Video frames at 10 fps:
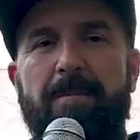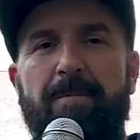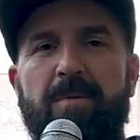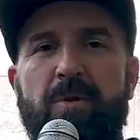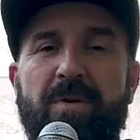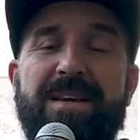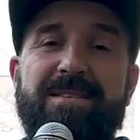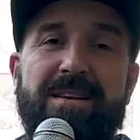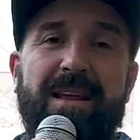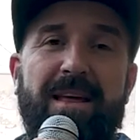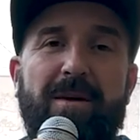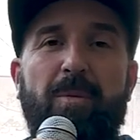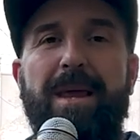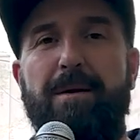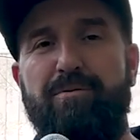The reason that
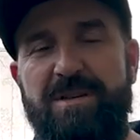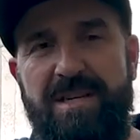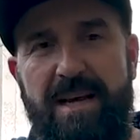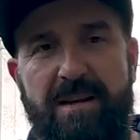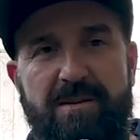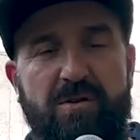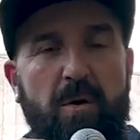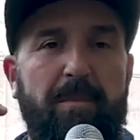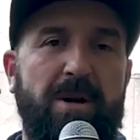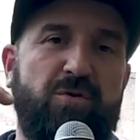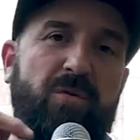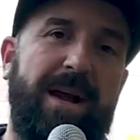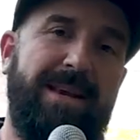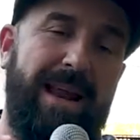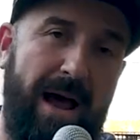we can appreciate it so much
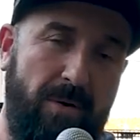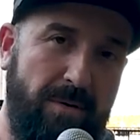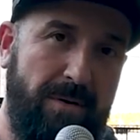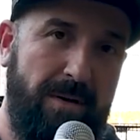right now